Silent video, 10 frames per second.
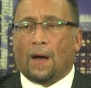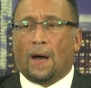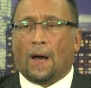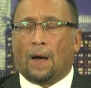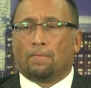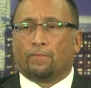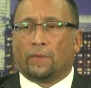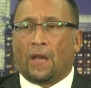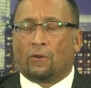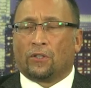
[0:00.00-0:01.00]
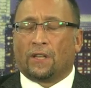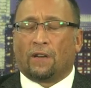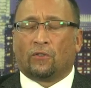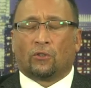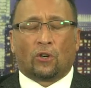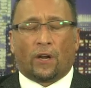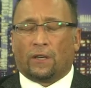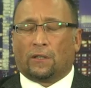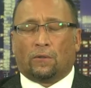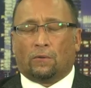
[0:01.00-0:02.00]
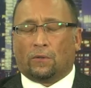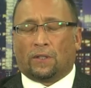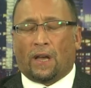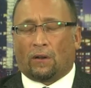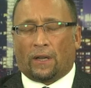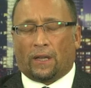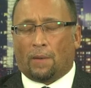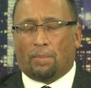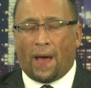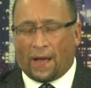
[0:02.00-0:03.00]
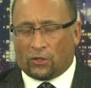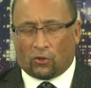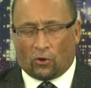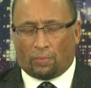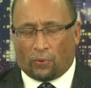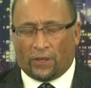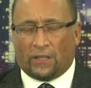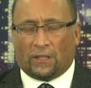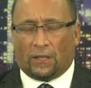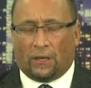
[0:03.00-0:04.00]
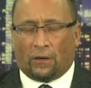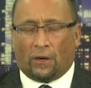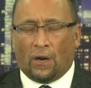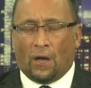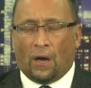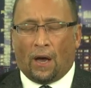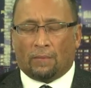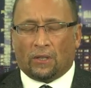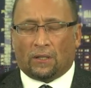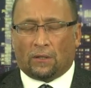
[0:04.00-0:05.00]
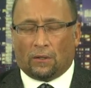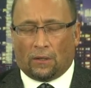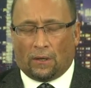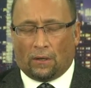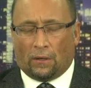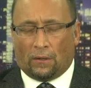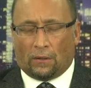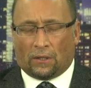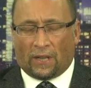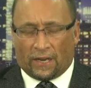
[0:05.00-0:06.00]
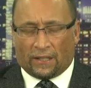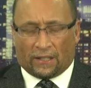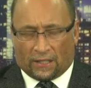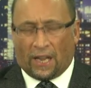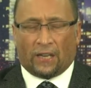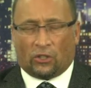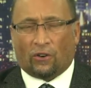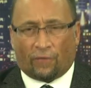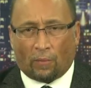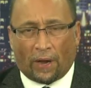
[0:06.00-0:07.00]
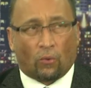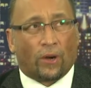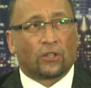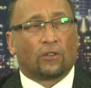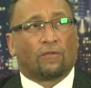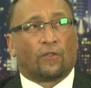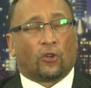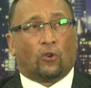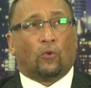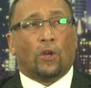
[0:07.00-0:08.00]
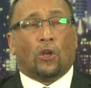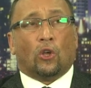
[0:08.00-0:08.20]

Now, instead of trying to sound like a pastor or priest here, I'm just setting the stage here for my question for you.